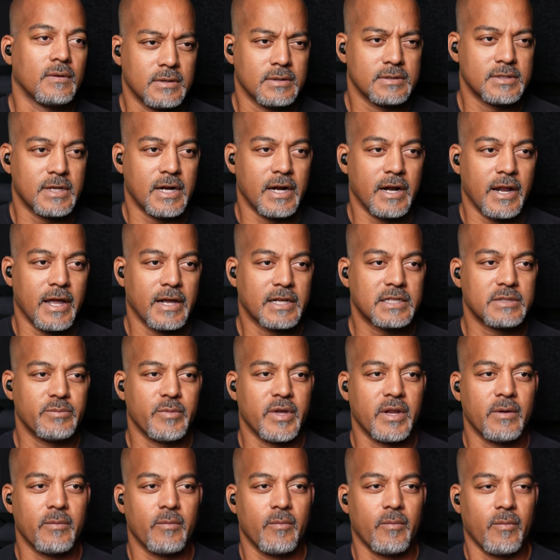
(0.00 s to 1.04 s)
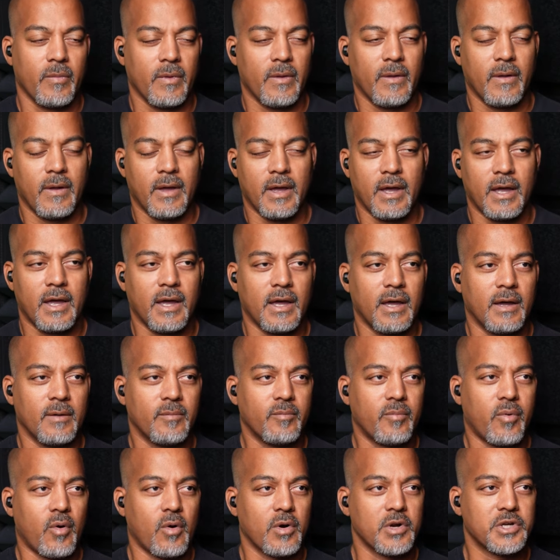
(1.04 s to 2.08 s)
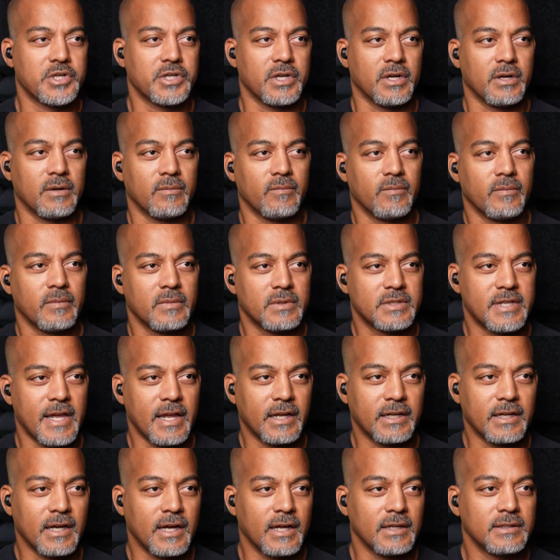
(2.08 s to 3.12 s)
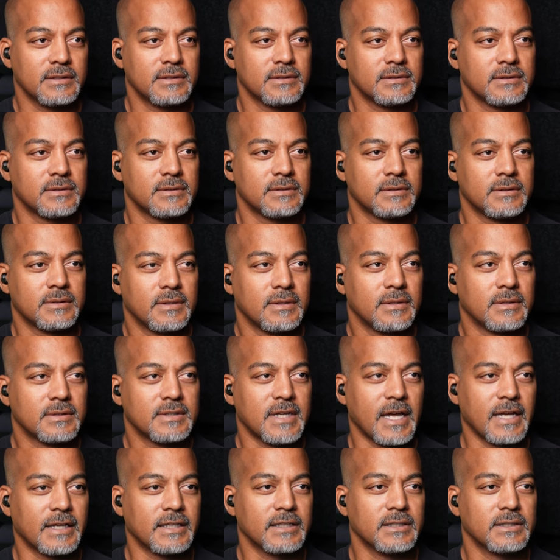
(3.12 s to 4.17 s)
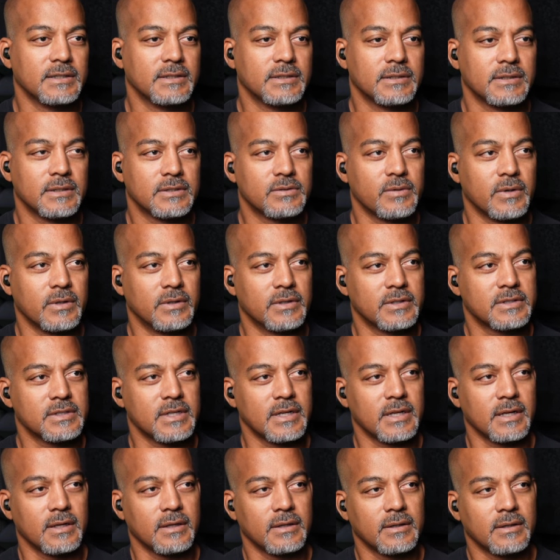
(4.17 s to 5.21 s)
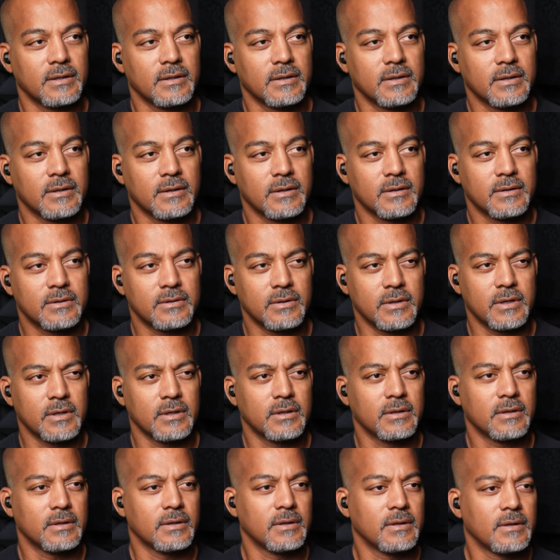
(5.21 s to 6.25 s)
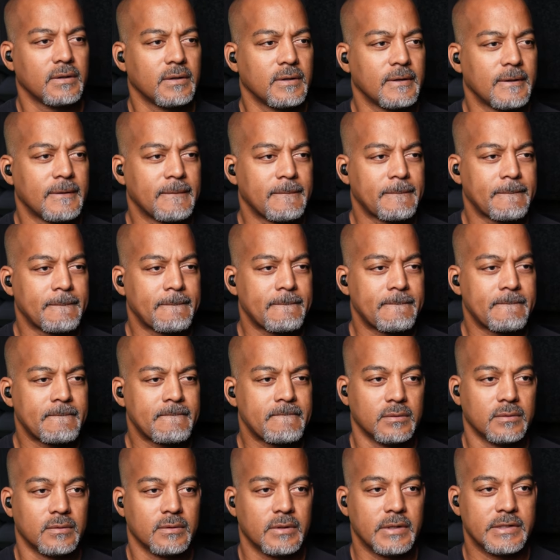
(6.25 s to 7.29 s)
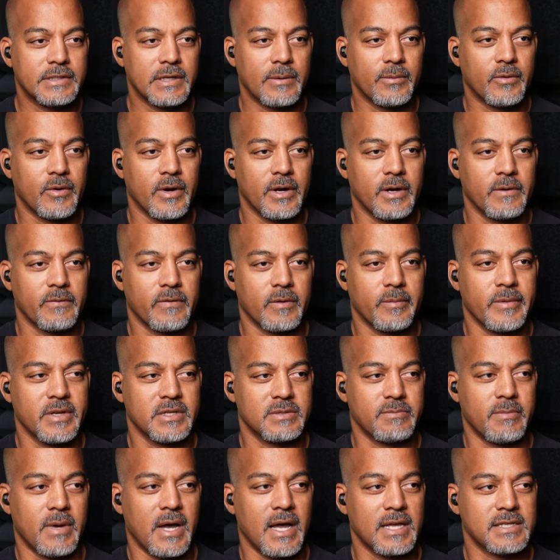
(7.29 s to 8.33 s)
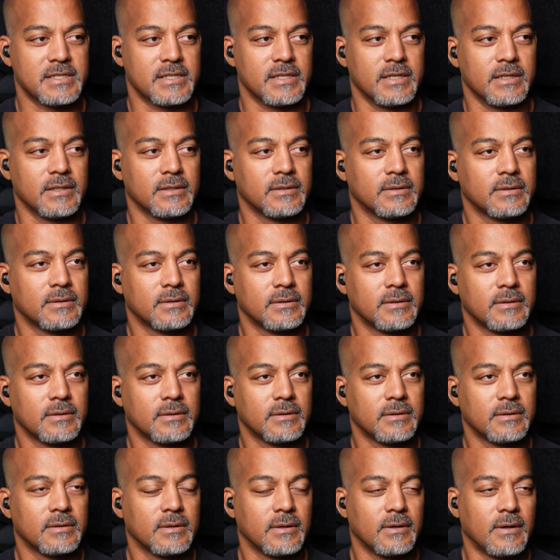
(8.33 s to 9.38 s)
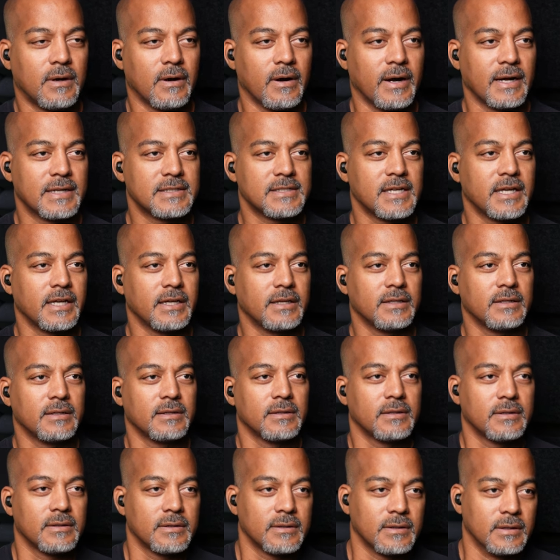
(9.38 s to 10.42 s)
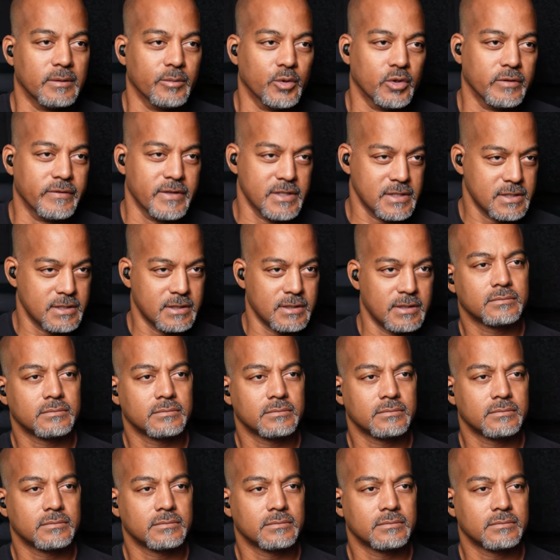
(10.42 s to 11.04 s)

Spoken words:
Is that an X-Men Porsche Taycan? Taycan? That's what it looks like. Sorta. He's upgraded from his Mazda RX-8. The movies.